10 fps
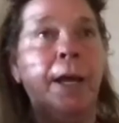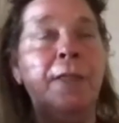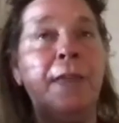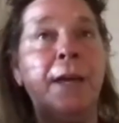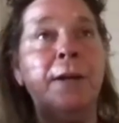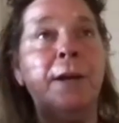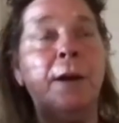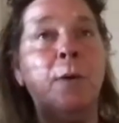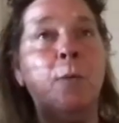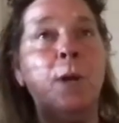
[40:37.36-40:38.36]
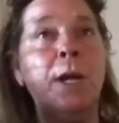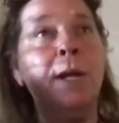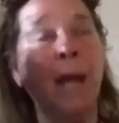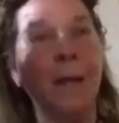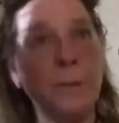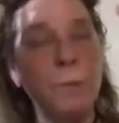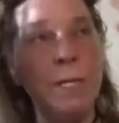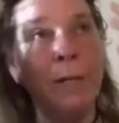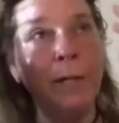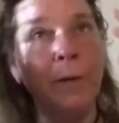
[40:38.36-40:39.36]
Then we, as we
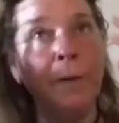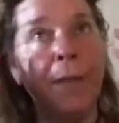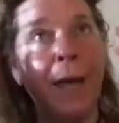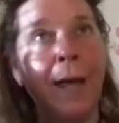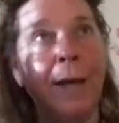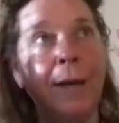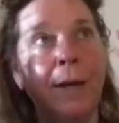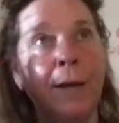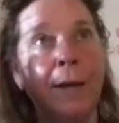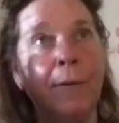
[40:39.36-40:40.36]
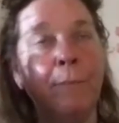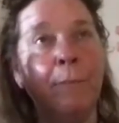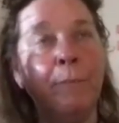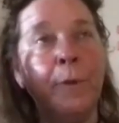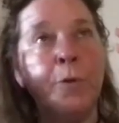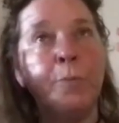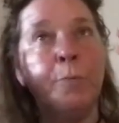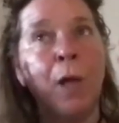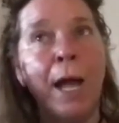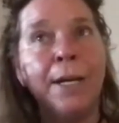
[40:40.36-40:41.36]
clear that those
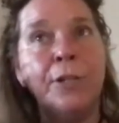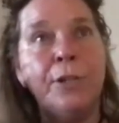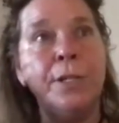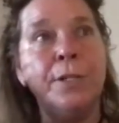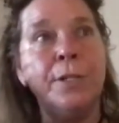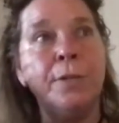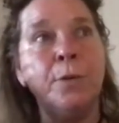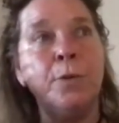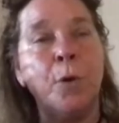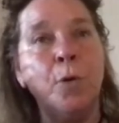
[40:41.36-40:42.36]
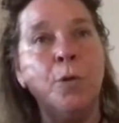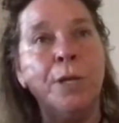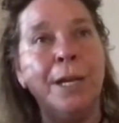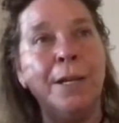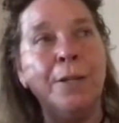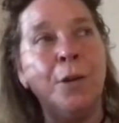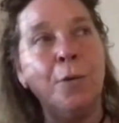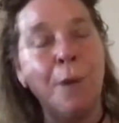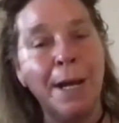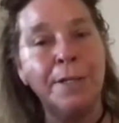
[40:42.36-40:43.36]
blockages, those old
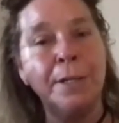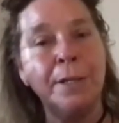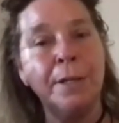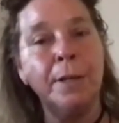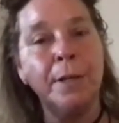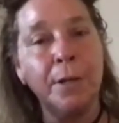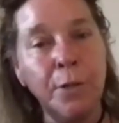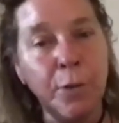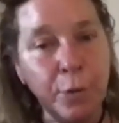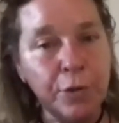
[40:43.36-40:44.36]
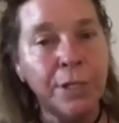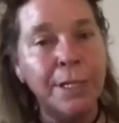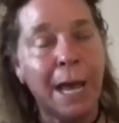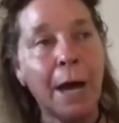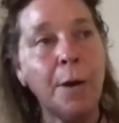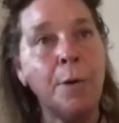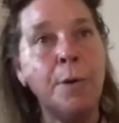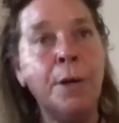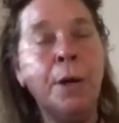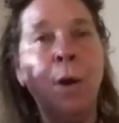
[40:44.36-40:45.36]
incorrect conclusions out,
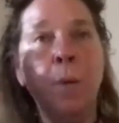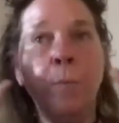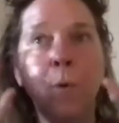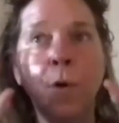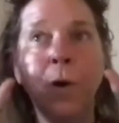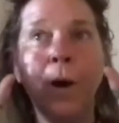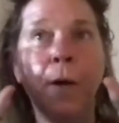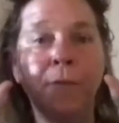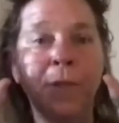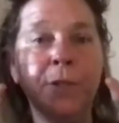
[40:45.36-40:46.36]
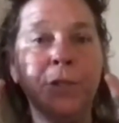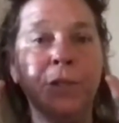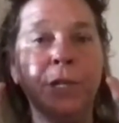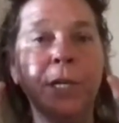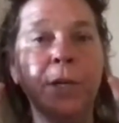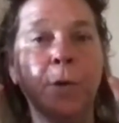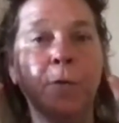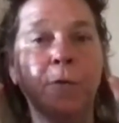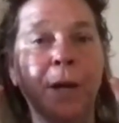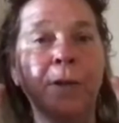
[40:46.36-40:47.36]
more of this chi or
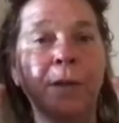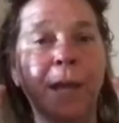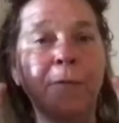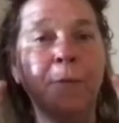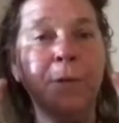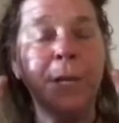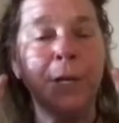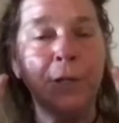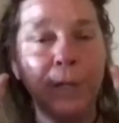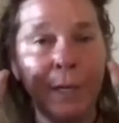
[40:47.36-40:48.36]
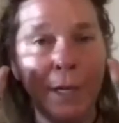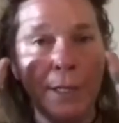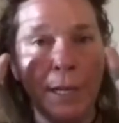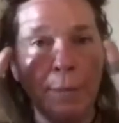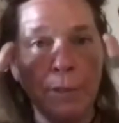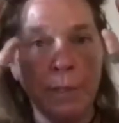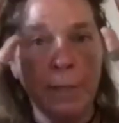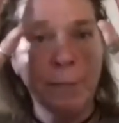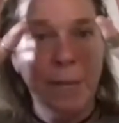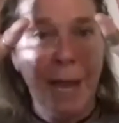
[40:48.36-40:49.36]
vital life force energy is able to
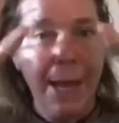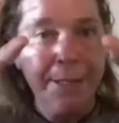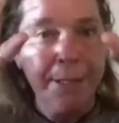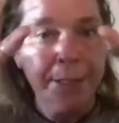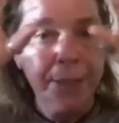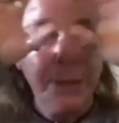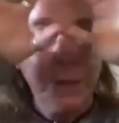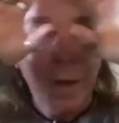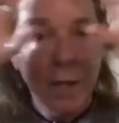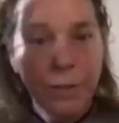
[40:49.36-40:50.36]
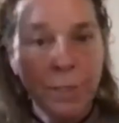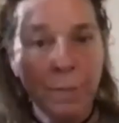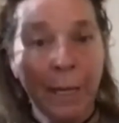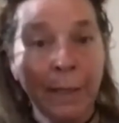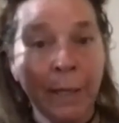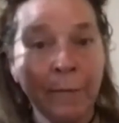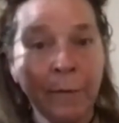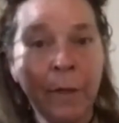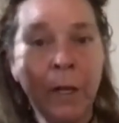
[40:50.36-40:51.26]
then be accessed at the conscious mind level.